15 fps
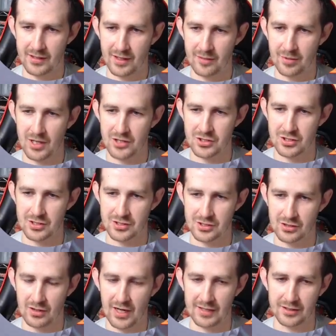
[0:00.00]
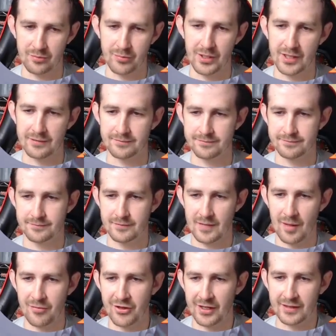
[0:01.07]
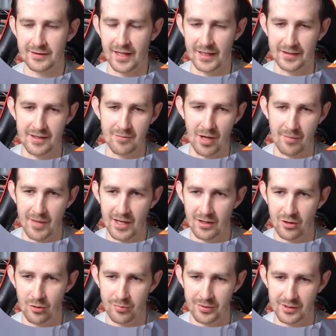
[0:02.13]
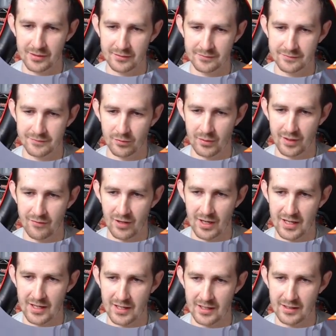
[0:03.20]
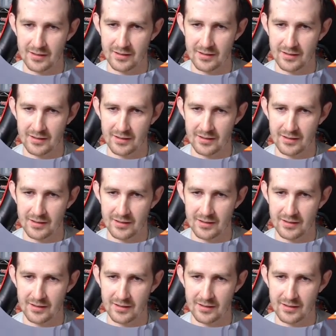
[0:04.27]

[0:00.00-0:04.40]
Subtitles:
I probably should have just cracked it, but I'm thinking like leave my mana open for whatever I hit.